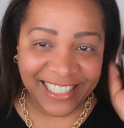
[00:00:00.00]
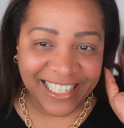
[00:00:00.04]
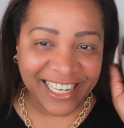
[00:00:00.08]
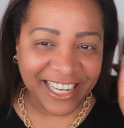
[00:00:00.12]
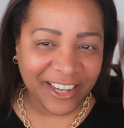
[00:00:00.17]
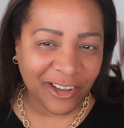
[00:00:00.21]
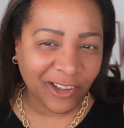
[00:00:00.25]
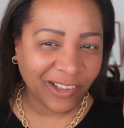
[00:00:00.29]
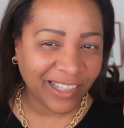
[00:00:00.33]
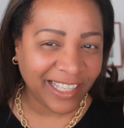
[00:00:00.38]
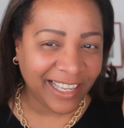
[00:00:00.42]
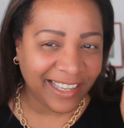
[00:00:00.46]

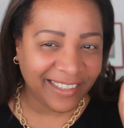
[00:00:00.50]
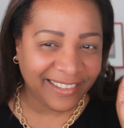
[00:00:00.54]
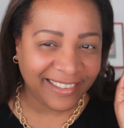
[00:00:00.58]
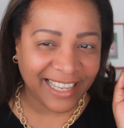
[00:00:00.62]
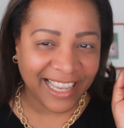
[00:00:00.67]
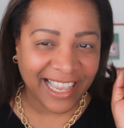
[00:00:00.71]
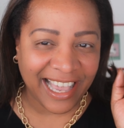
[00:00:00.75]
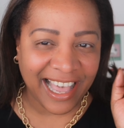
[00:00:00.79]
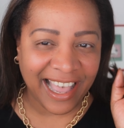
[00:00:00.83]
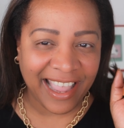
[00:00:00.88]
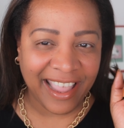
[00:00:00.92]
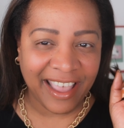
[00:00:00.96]
The only
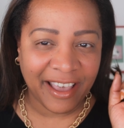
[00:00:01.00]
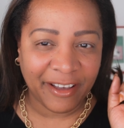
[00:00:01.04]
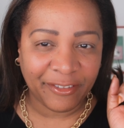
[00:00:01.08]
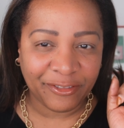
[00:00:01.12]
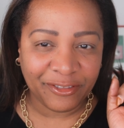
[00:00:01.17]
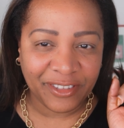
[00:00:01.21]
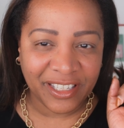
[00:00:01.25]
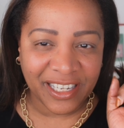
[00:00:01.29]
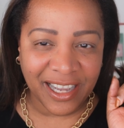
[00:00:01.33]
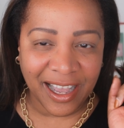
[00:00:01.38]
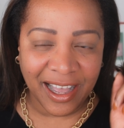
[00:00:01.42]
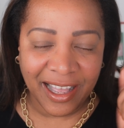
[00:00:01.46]
thing I
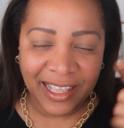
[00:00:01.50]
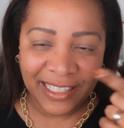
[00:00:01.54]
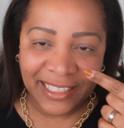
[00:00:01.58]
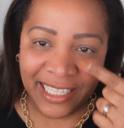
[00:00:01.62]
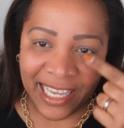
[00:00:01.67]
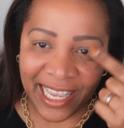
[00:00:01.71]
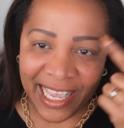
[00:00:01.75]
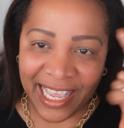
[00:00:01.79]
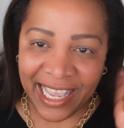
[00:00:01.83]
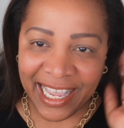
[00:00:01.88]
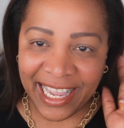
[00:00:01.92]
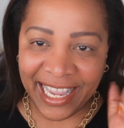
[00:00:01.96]
have
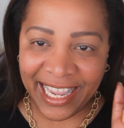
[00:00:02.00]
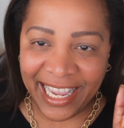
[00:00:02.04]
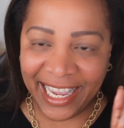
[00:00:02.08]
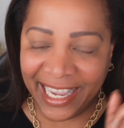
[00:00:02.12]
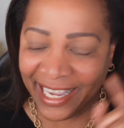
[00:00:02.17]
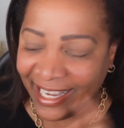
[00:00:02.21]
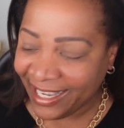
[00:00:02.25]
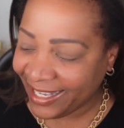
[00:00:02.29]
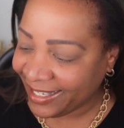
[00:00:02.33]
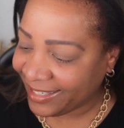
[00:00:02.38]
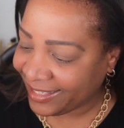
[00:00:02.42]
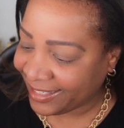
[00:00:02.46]
done
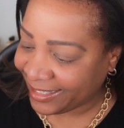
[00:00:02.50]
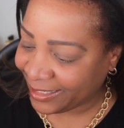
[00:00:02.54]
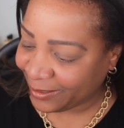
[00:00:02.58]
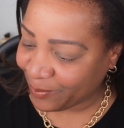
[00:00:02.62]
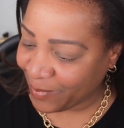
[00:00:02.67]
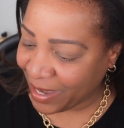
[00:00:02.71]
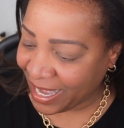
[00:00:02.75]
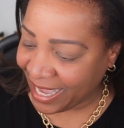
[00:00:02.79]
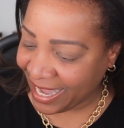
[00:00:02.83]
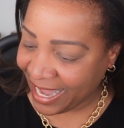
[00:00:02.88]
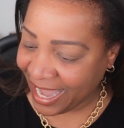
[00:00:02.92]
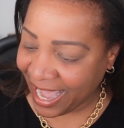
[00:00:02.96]
is
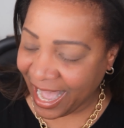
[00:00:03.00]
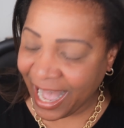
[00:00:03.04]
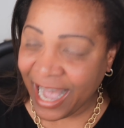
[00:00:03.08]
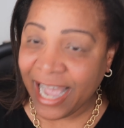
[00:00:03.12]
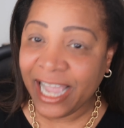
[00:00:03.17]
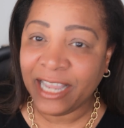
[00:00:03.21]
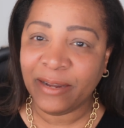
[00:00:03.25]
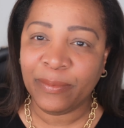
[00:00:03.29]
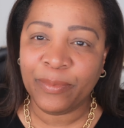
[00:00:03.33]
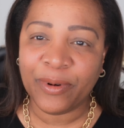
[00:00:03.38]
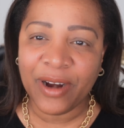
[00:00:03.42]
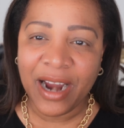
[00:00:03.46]
my
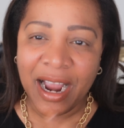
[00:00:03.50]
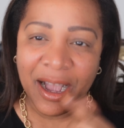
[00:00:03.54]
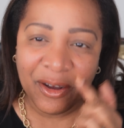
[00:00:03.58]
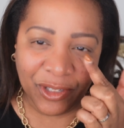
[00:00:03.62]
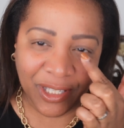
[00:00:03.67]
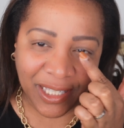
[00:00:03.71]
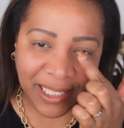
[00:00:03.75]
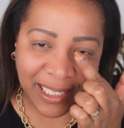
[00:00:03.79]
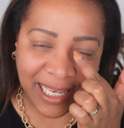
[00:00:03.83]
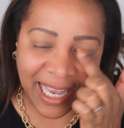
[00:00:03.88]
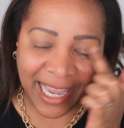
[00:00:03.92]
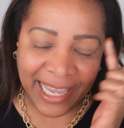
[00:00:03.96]

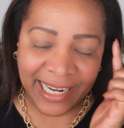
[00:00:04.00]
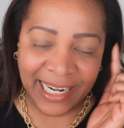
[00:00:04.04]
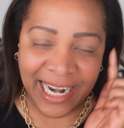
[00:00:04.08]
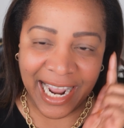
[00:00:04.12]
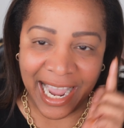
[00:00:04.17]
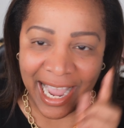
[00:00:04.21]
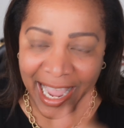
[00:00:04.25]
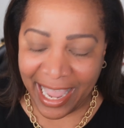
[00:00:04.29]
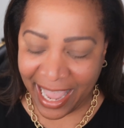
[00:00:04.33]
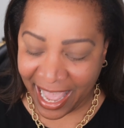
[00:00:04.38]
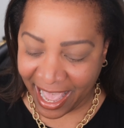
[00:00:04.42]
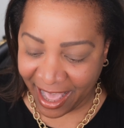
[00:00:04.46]
eyebrows and
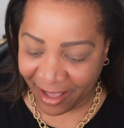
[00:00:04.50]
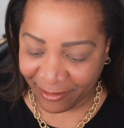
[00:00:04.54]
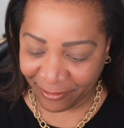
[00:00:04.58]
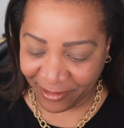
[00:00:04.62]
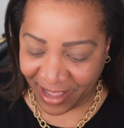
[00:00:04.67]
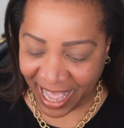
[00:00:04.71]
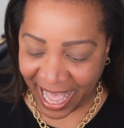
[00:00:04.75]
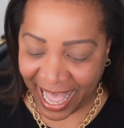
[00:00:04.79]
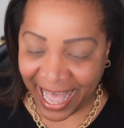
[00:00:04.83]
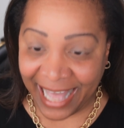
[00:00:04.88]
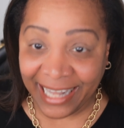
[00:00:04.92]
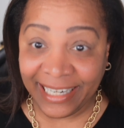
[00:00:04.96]
I
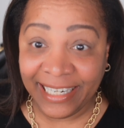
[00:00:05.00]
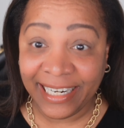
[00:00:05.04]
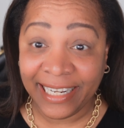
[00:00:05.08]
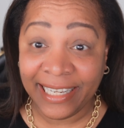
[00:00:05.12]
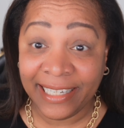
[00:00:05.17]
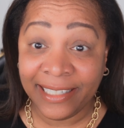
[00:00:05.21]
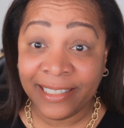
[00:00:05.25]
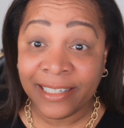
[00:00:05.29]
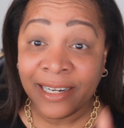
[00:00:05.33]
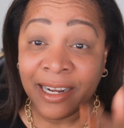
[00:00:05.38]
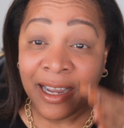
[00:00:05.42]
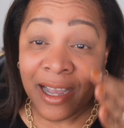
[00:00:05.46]
have
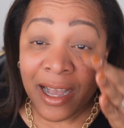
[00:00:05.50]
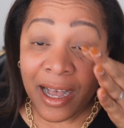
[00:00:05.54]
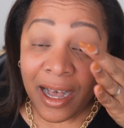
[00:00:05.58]
added